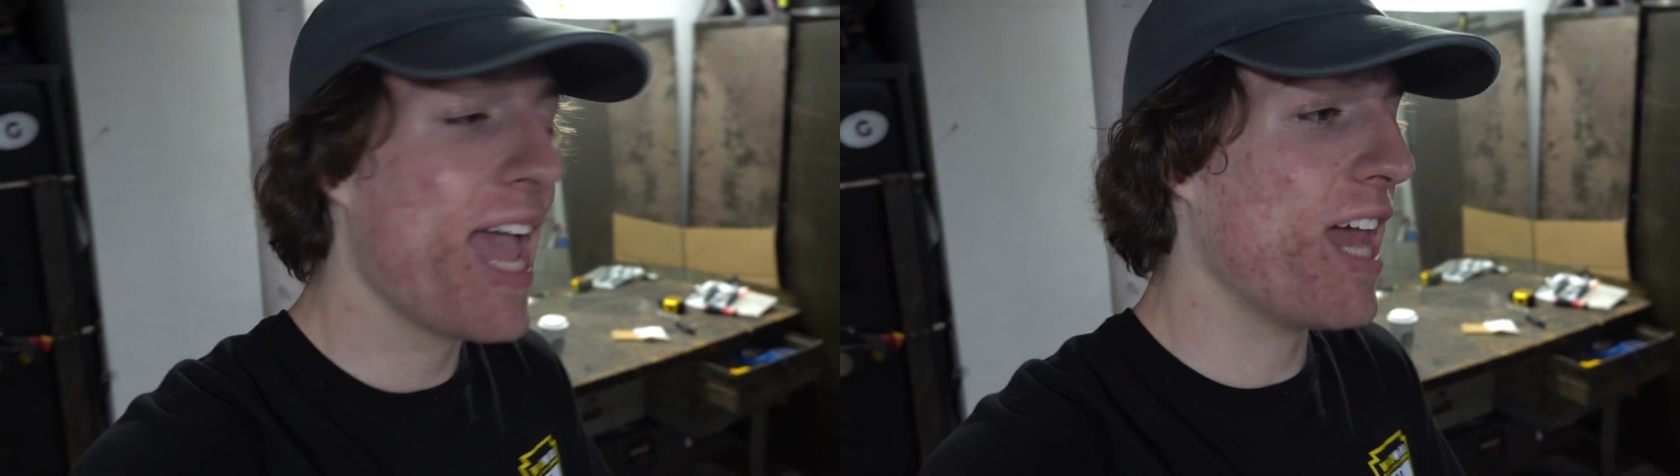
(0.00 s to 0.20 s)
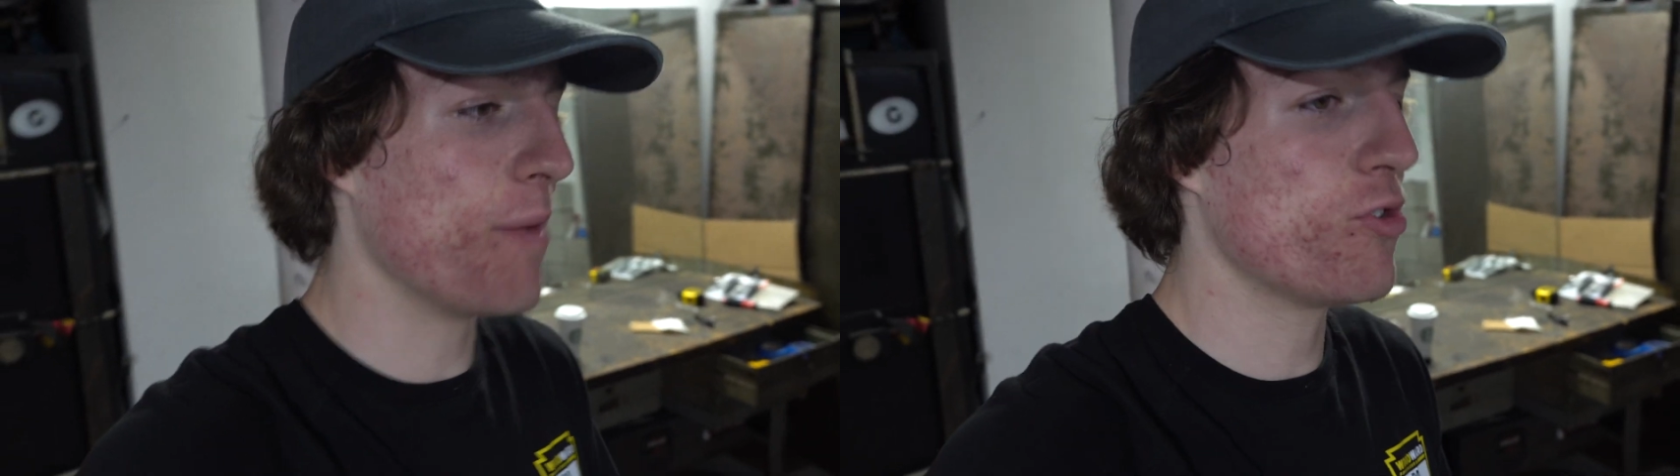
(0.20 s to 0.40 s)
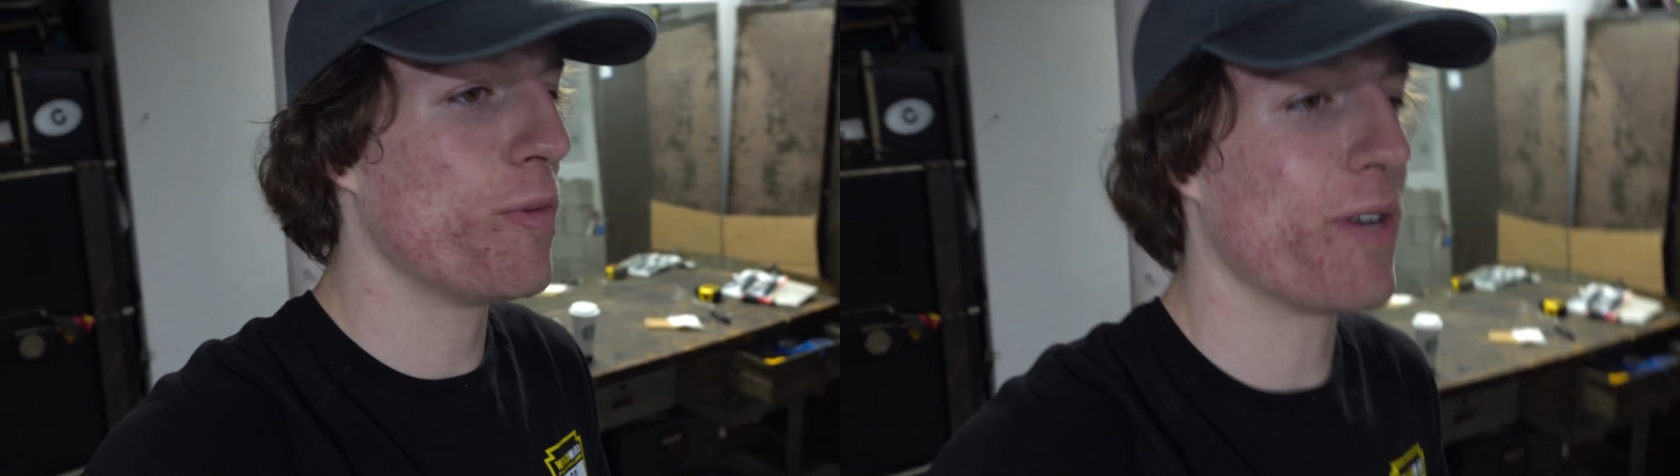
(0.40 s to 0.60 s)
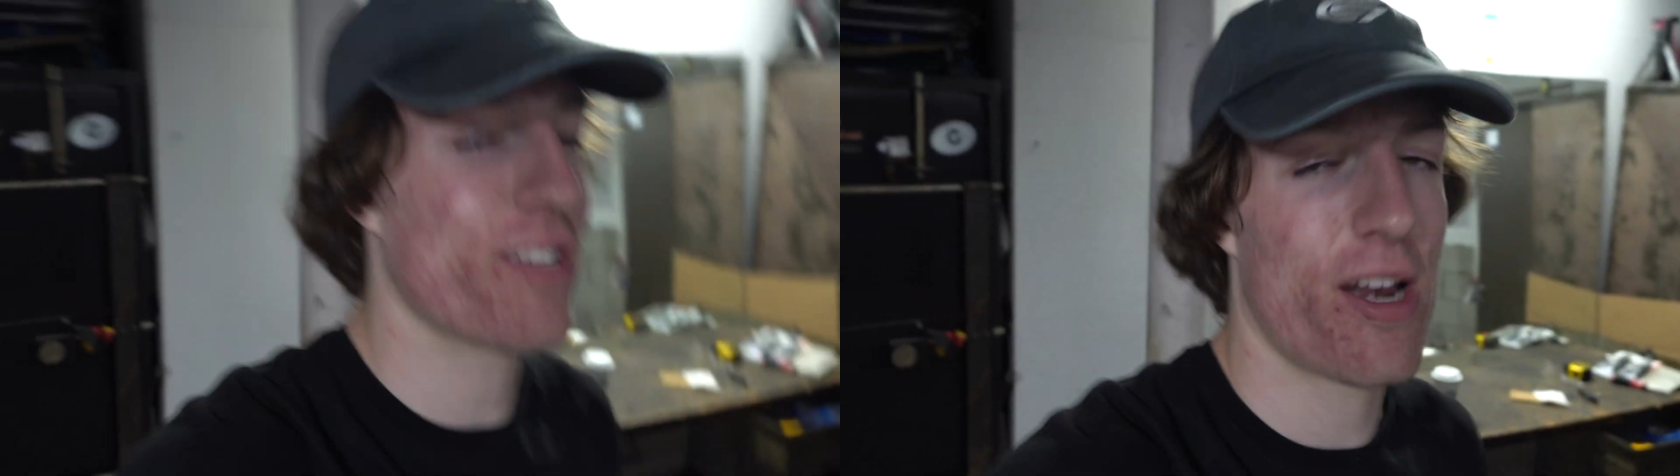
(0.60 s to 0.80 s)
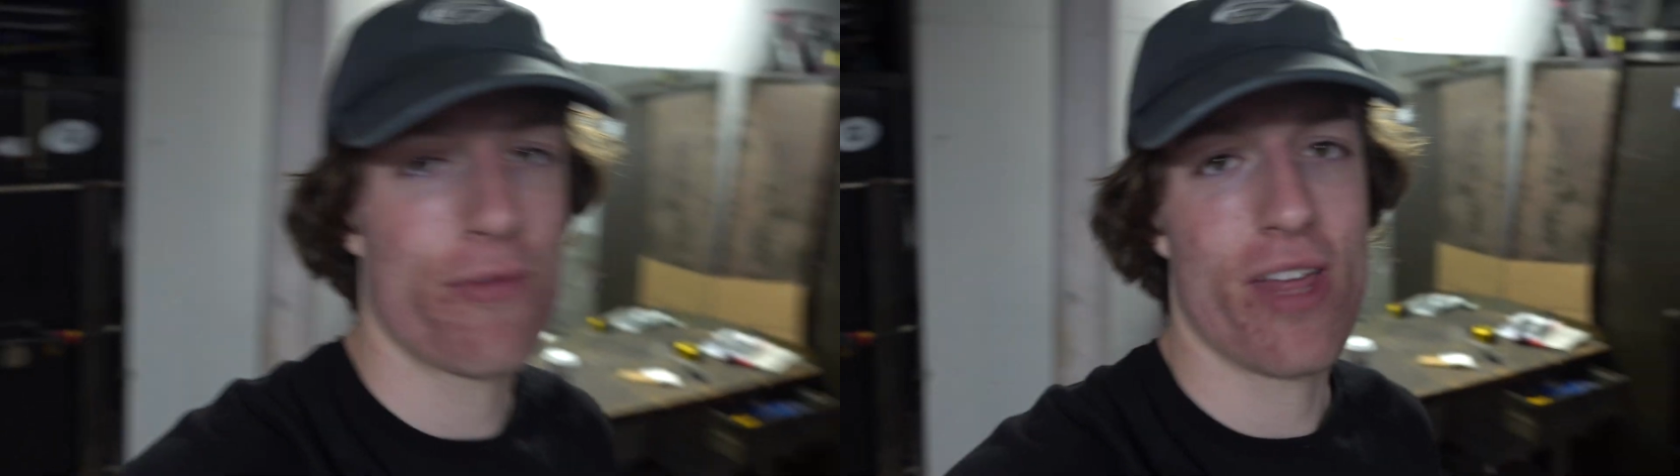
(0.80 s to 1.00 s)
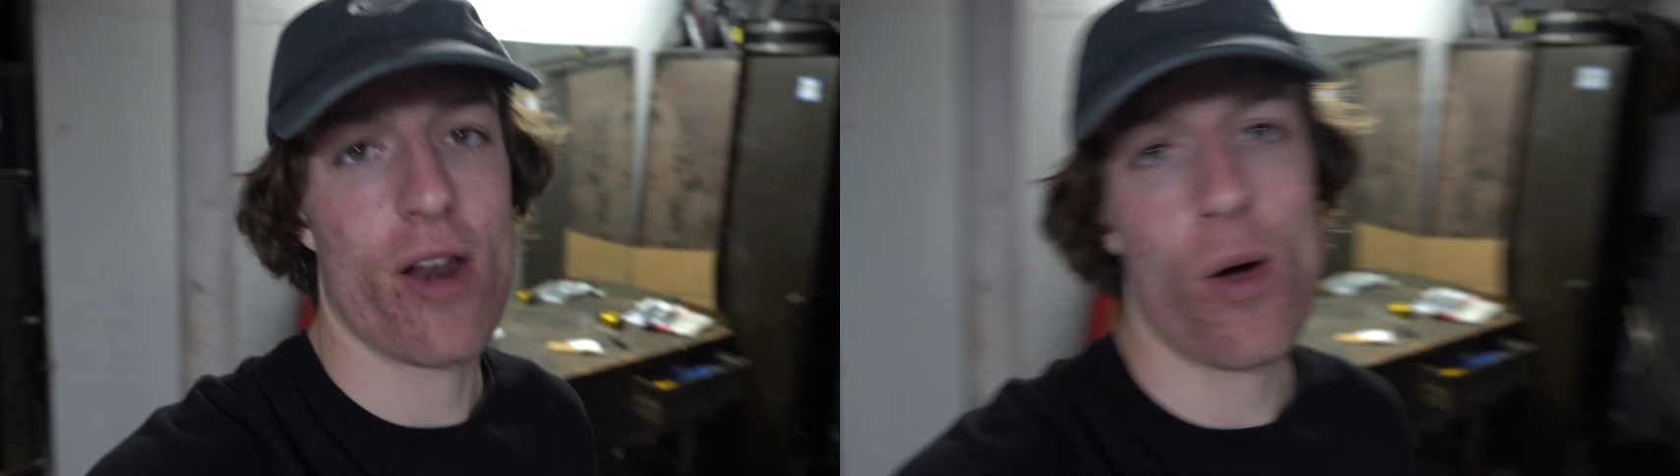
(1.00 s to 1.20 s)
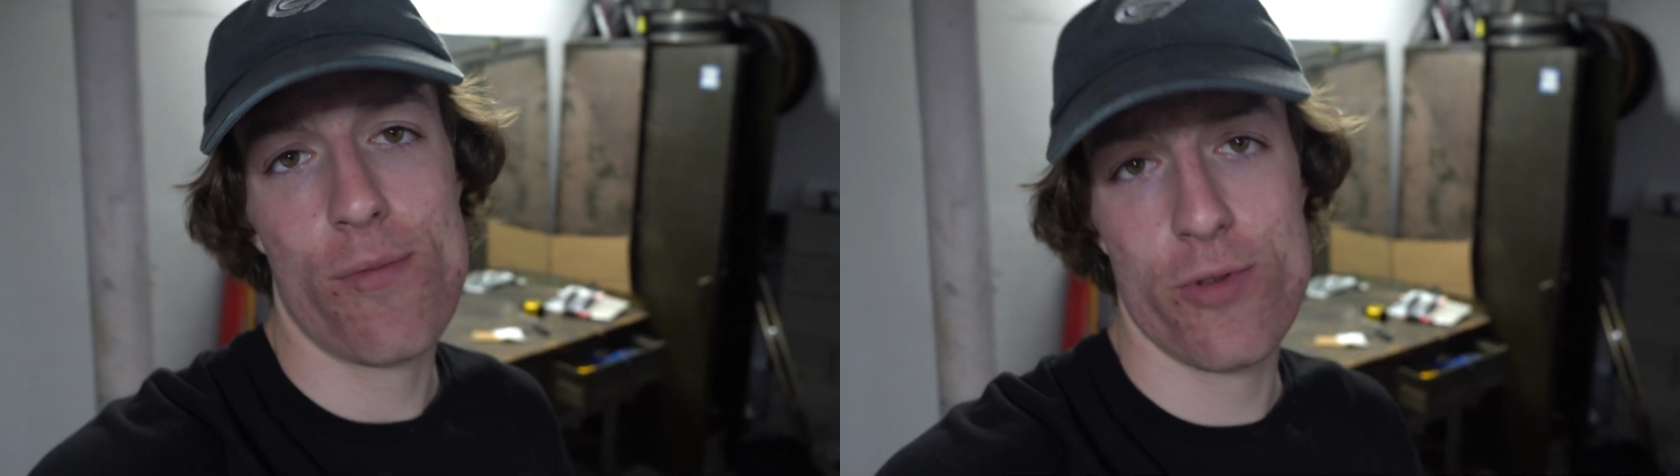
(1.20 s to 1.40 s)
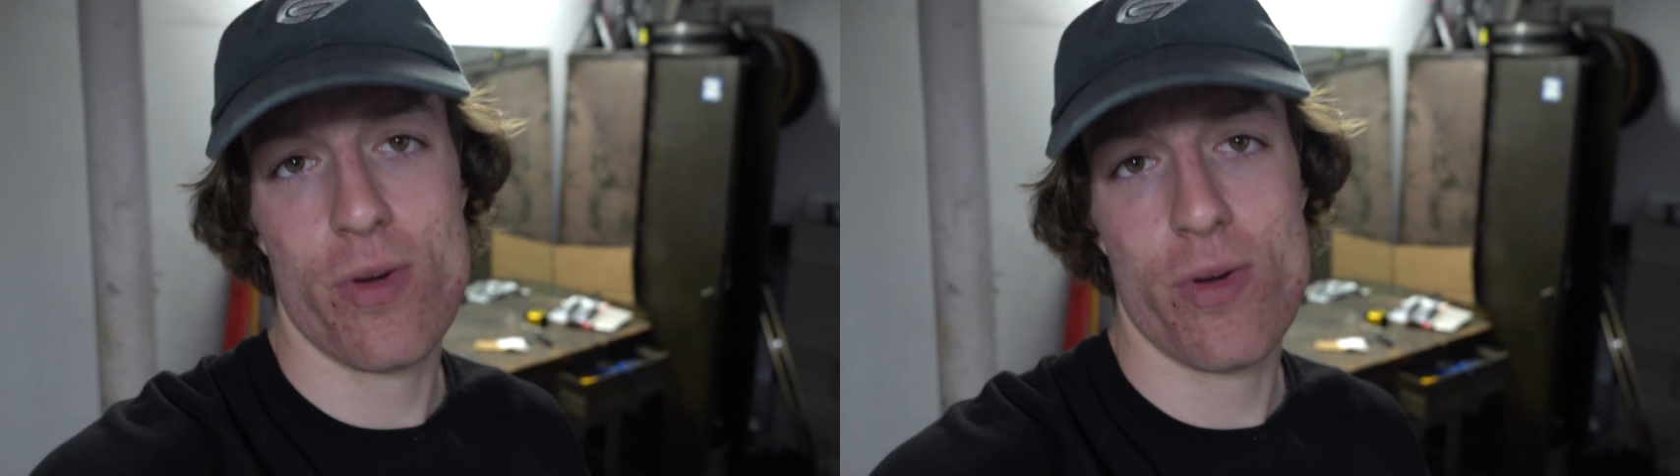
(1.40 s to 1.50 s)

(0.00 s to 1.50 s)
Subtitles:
And I'm super excited for that. Hopefully